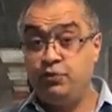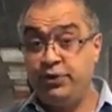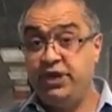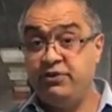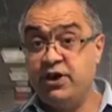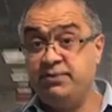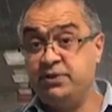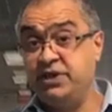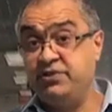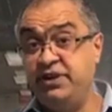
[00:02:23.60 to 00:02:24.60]
three
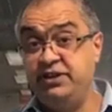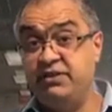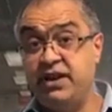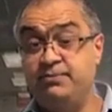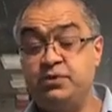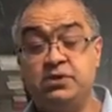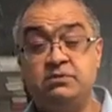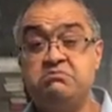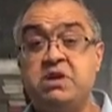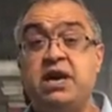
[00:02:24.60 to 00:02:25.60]
drops, and three drops,
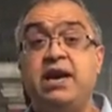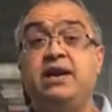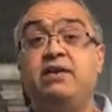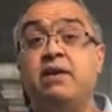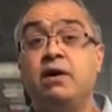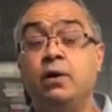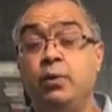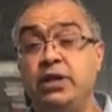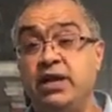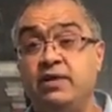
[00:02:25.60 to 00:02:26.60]
and gargle
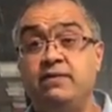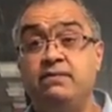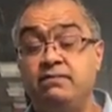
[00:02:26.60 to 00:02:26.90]
with it,